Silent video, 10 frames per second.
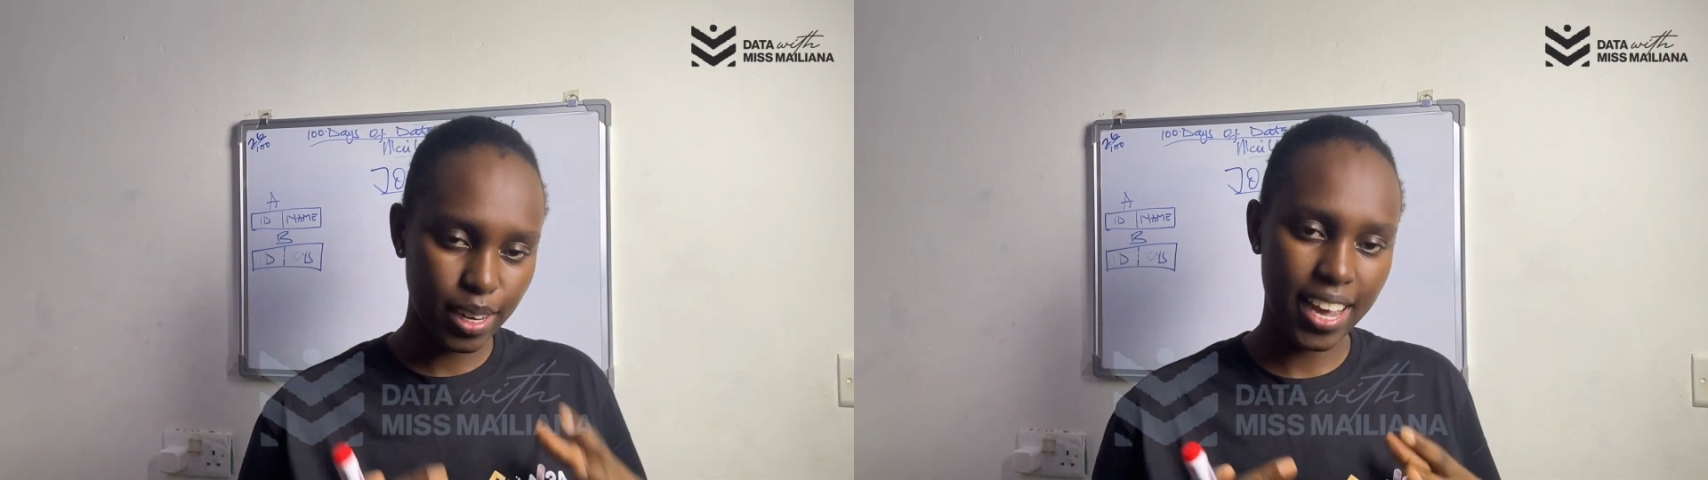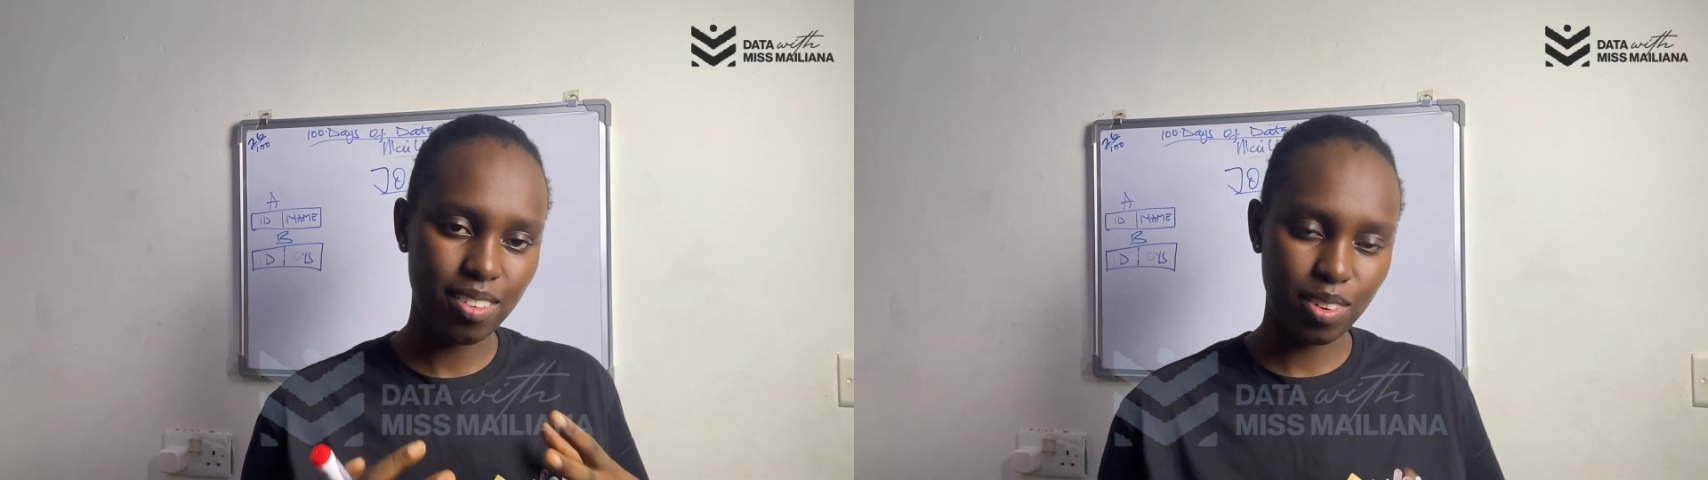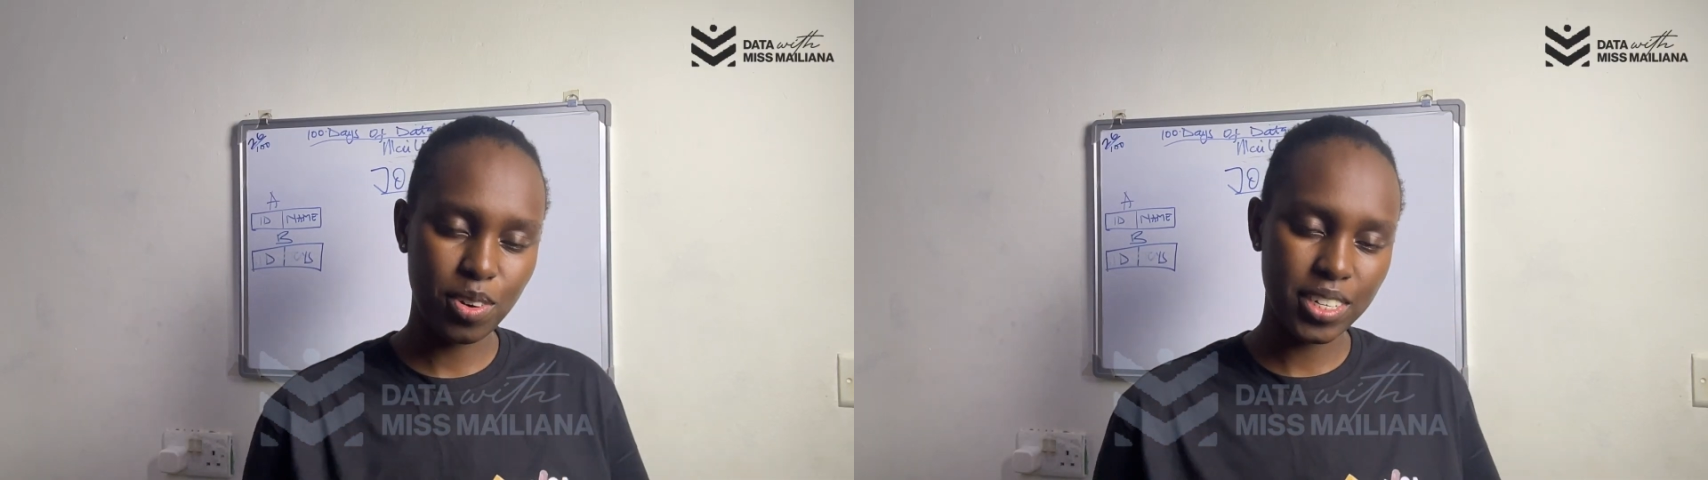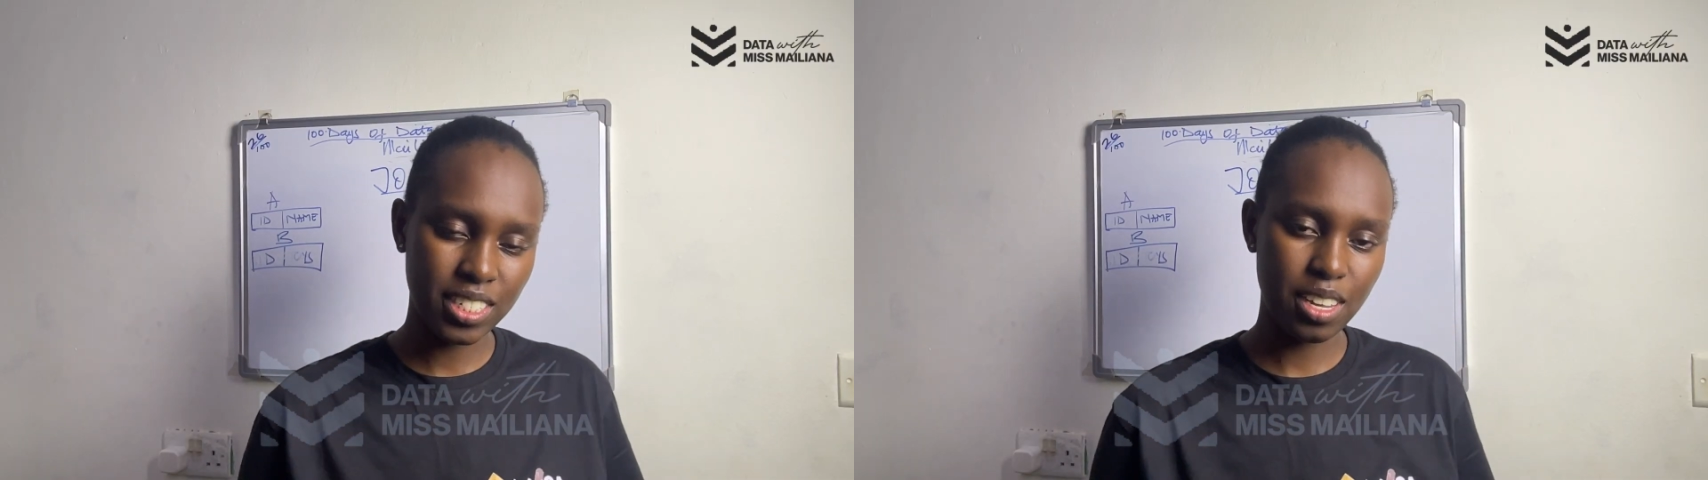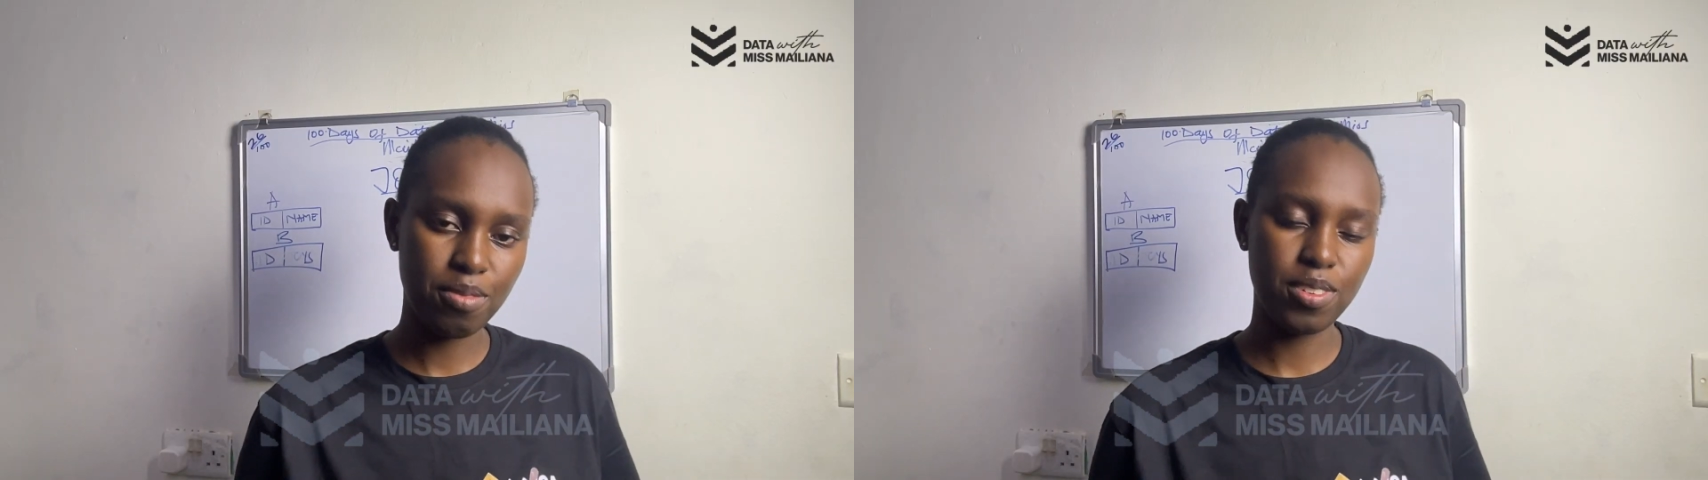like recording
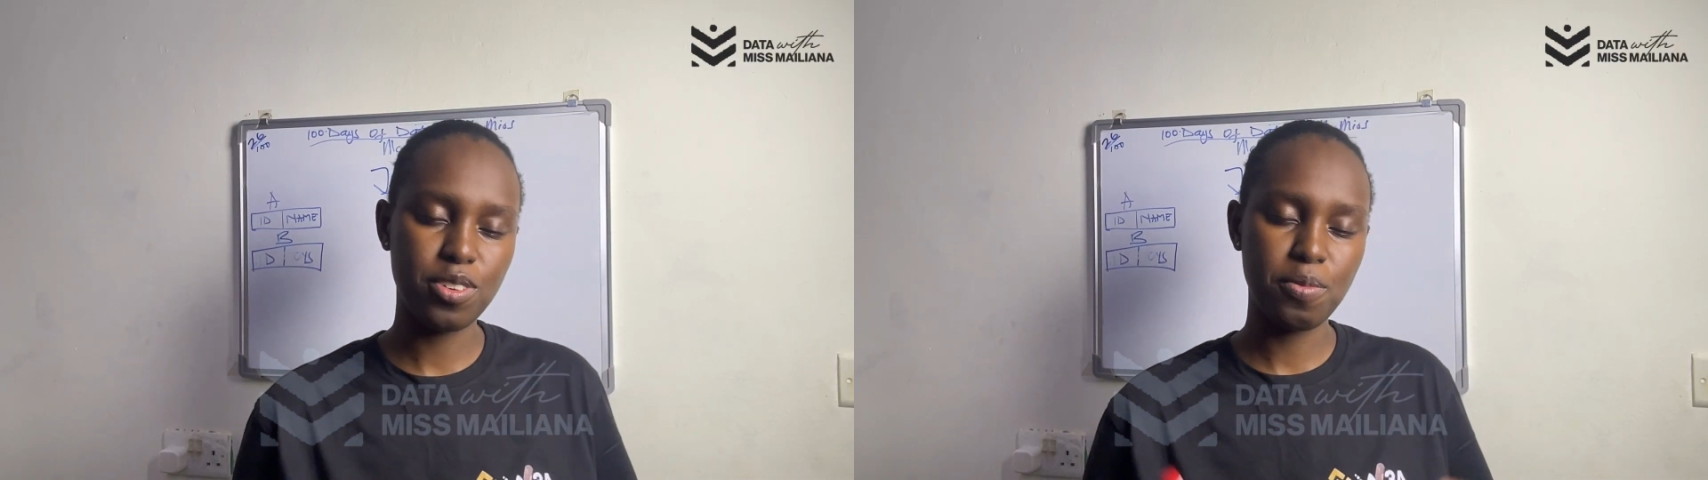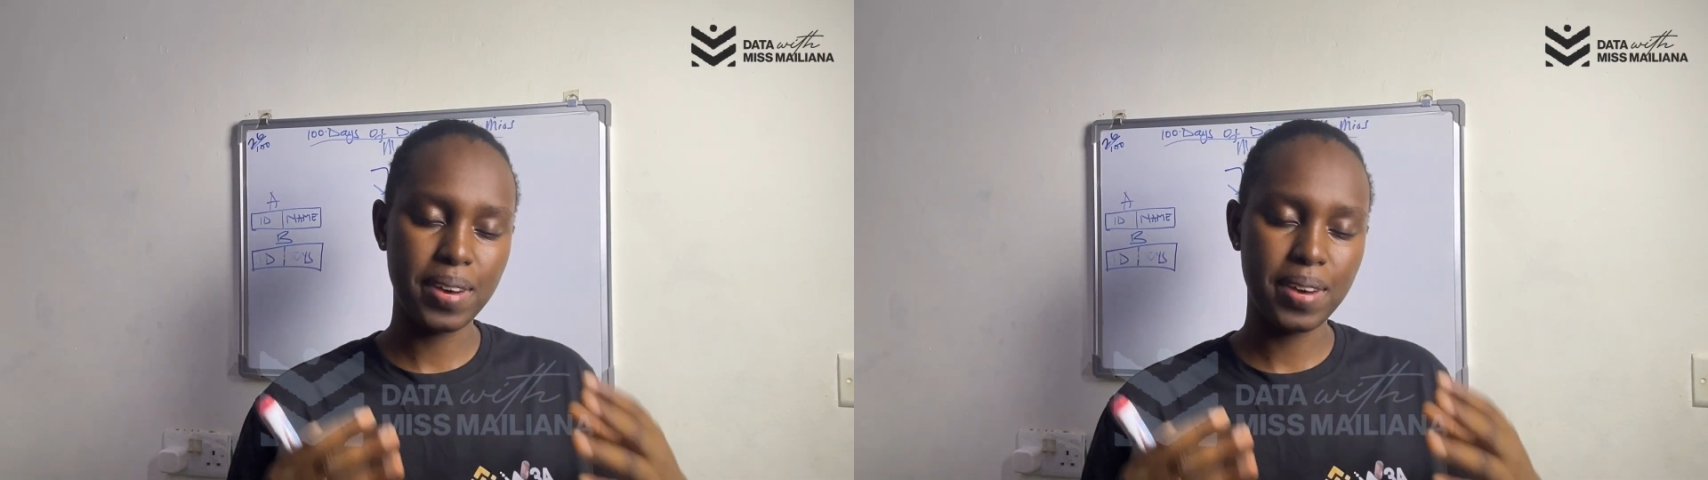the video,